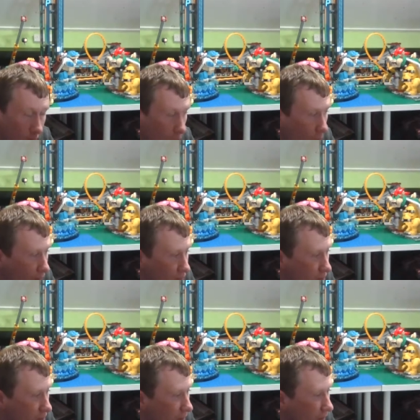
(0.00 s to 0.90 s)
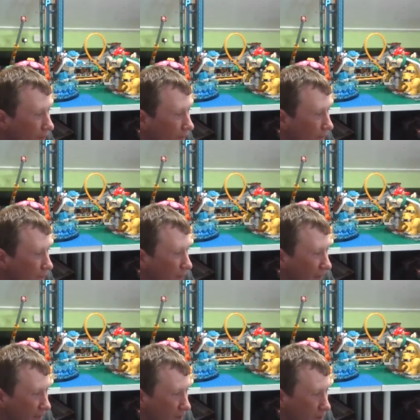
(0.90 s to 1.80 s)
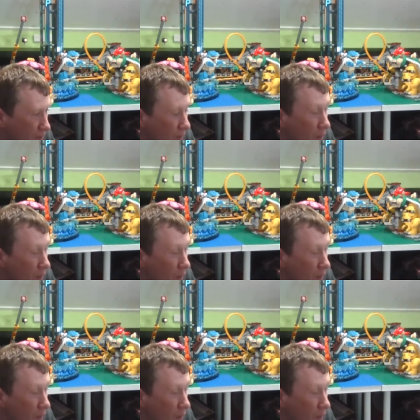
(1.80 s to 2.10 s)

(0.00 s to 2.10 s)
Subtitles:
it was. But it look.